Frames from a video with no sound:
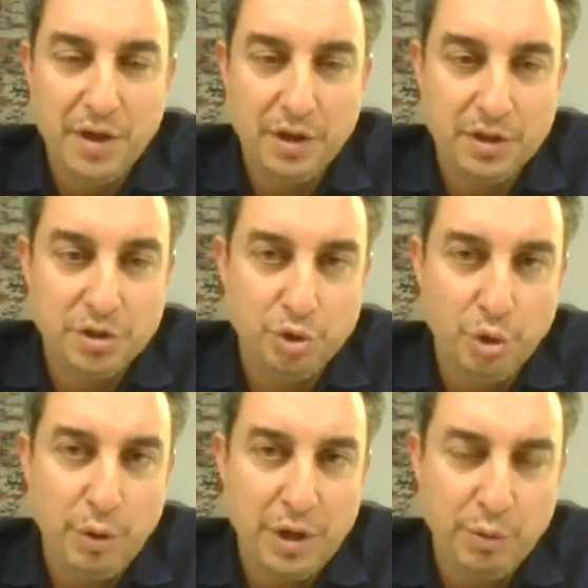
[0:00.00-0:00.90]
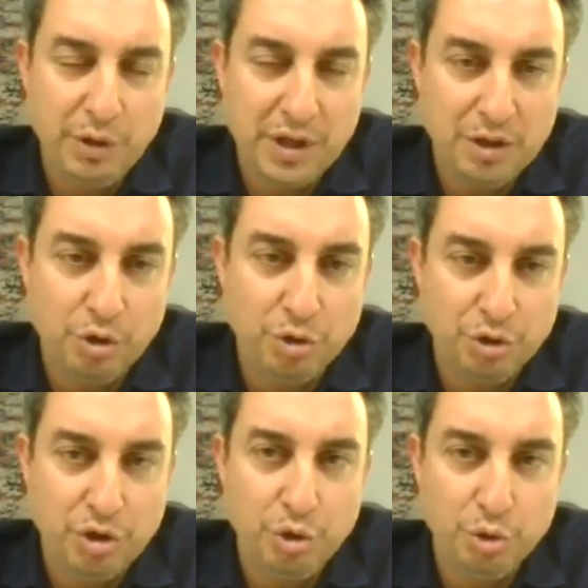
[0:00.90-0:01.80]
there is no way we can
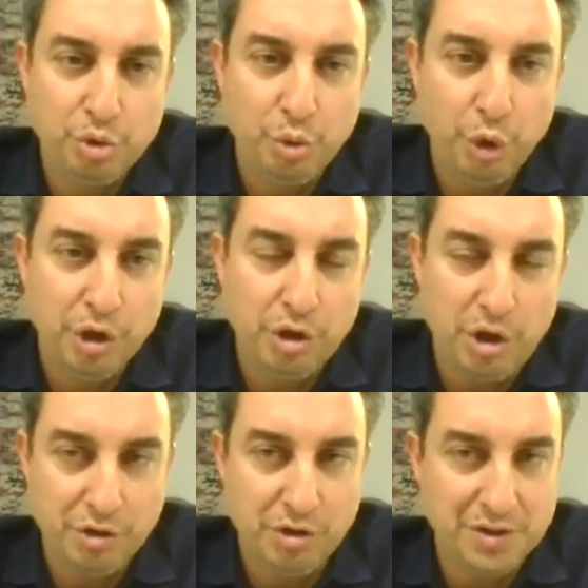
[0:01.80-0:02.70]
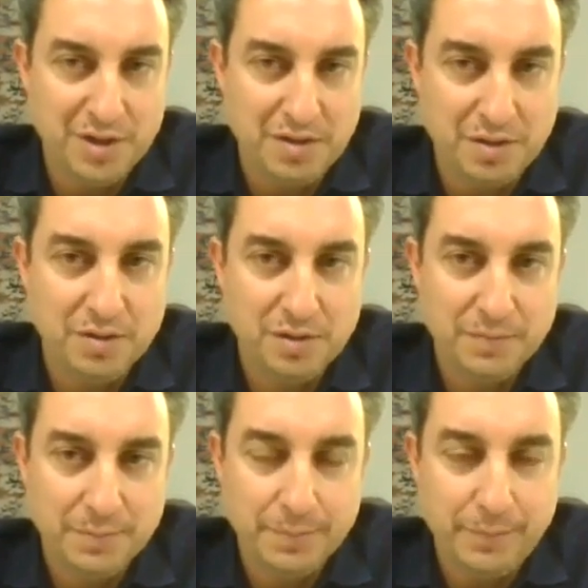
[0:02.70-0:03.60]
continue to work on consensus.